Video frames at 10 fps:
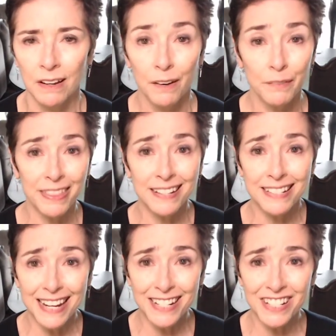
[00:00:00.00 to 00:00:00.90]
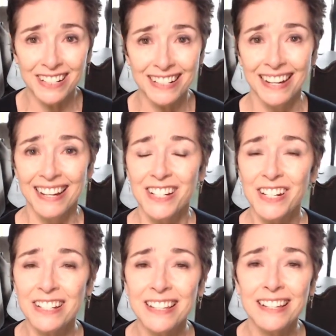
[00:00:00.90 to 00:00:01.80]
With intention, she
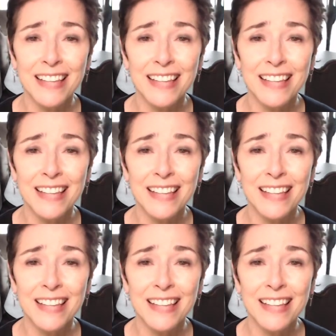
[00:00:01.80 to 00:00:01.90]
sends